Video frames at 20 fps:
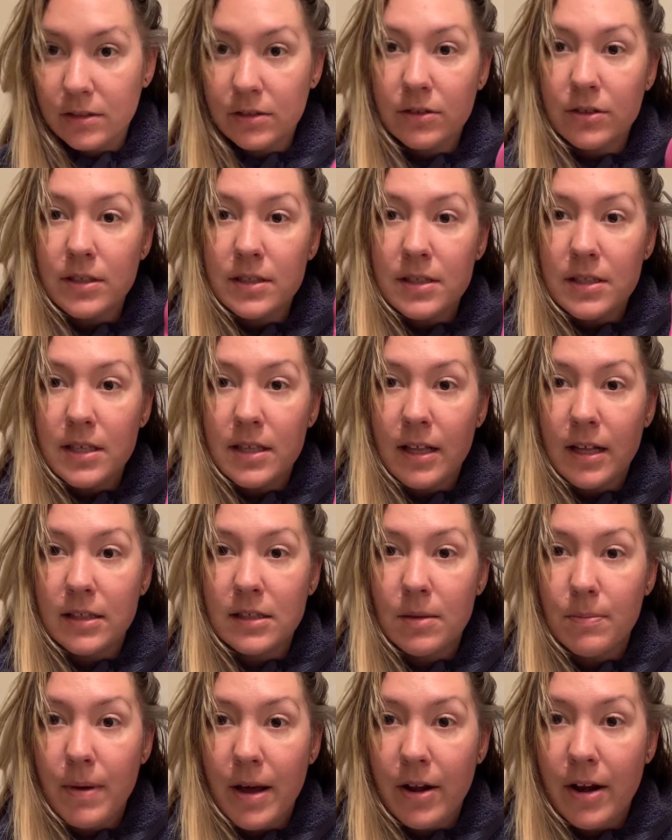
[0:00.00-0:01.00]
You can see that's
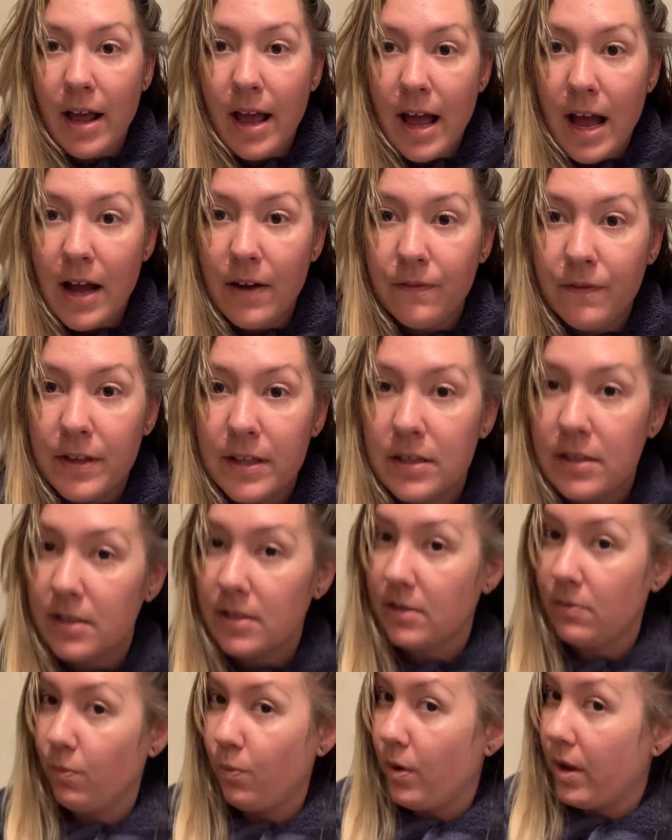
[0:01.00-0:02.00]
about a 1/2 inch
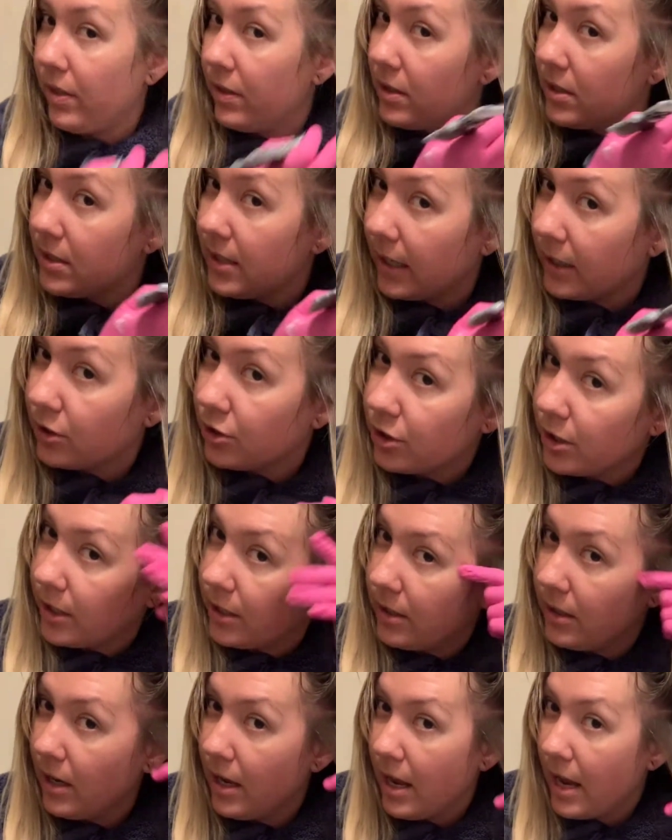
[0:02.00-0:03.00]
width
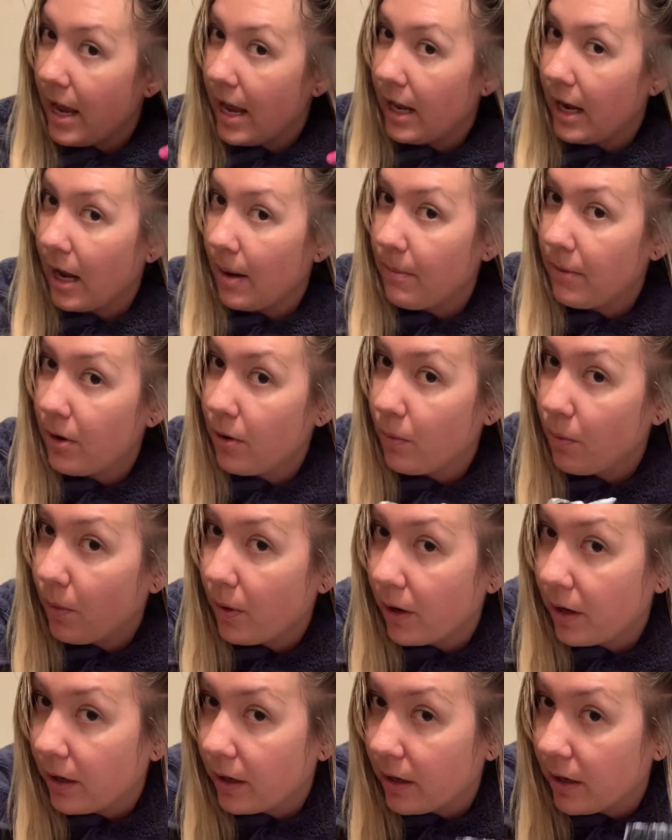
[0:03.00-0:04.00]
section, and I'm gonna
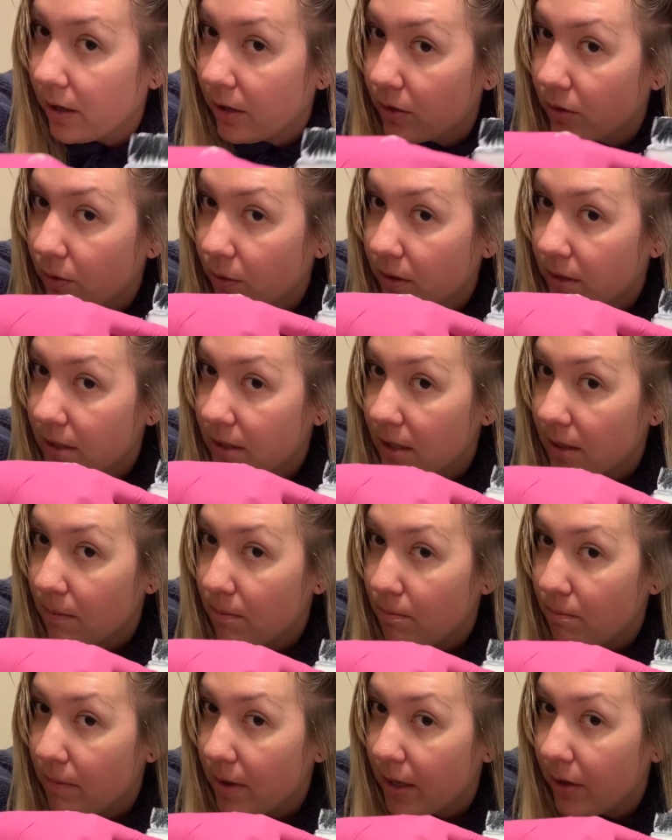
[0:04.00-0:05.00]
work towards the
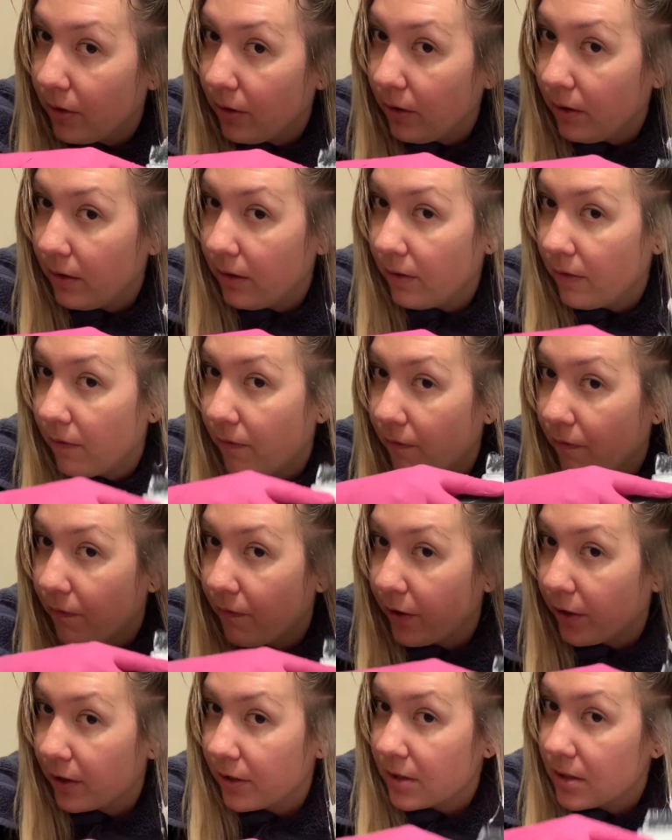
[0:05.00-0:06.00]
middle
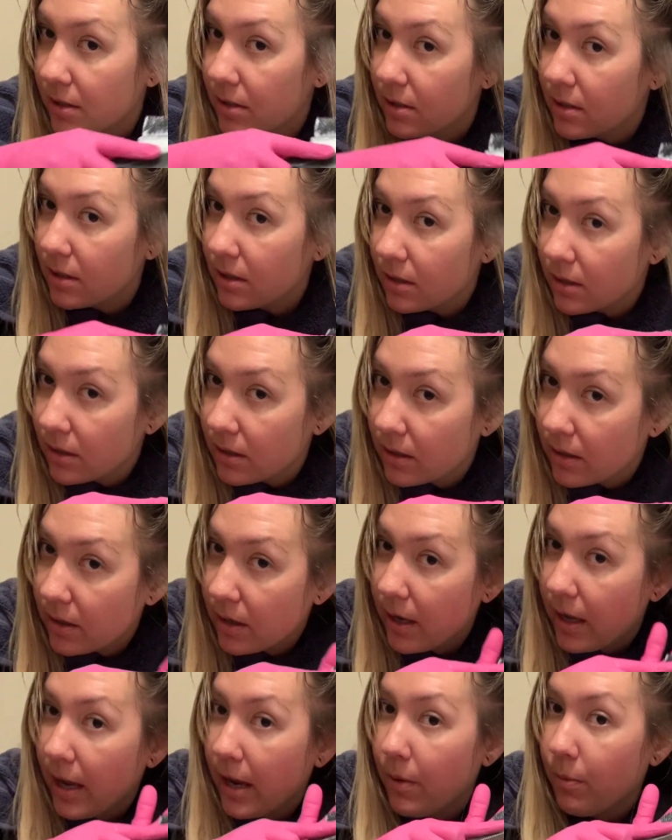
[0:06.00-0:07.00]
first.
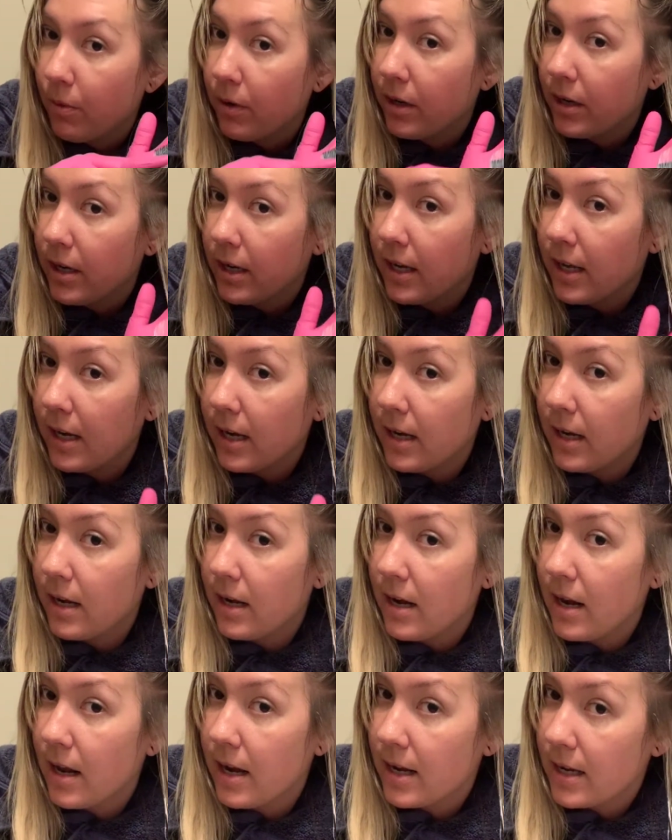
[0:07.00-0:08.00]
And we're gonna get it
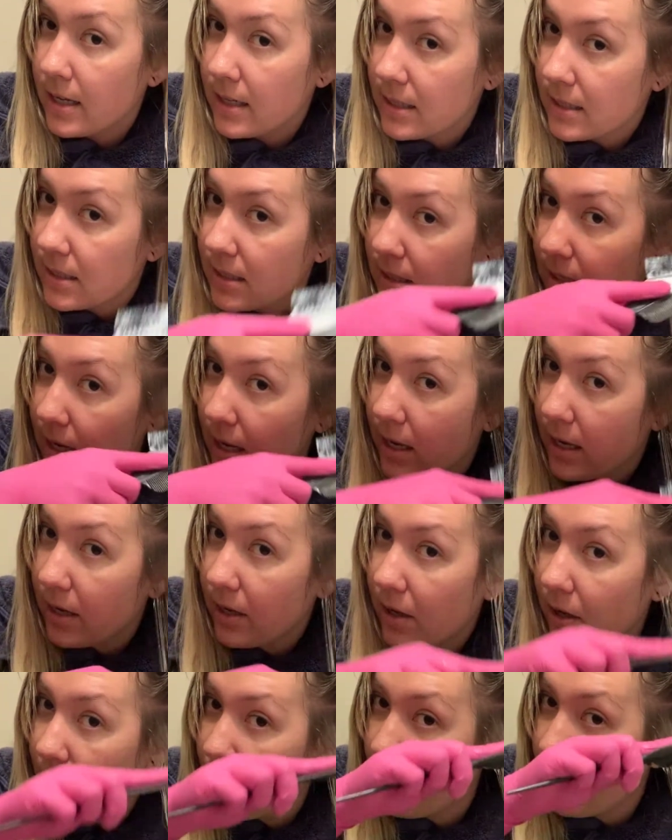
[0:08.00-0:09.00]
nice and
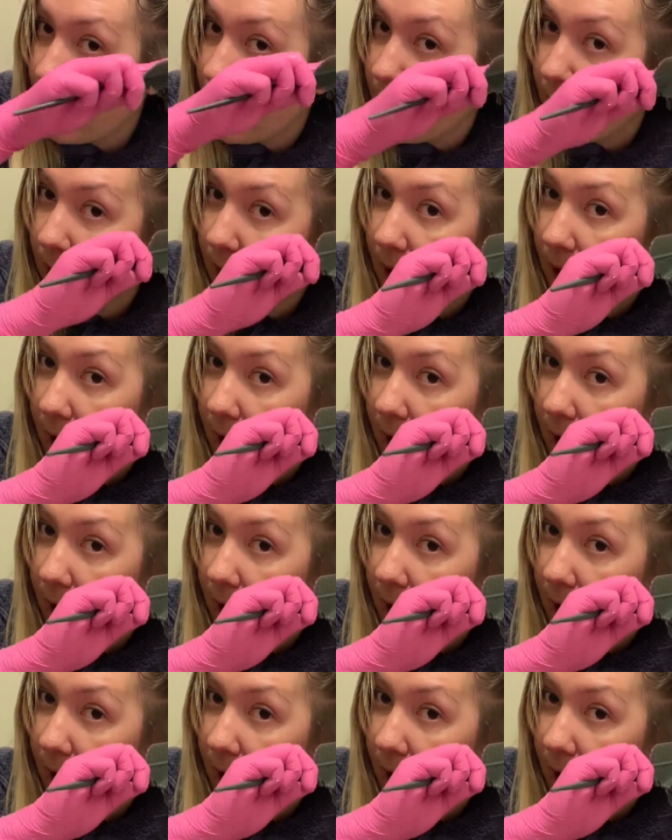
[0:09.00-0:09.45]
coated.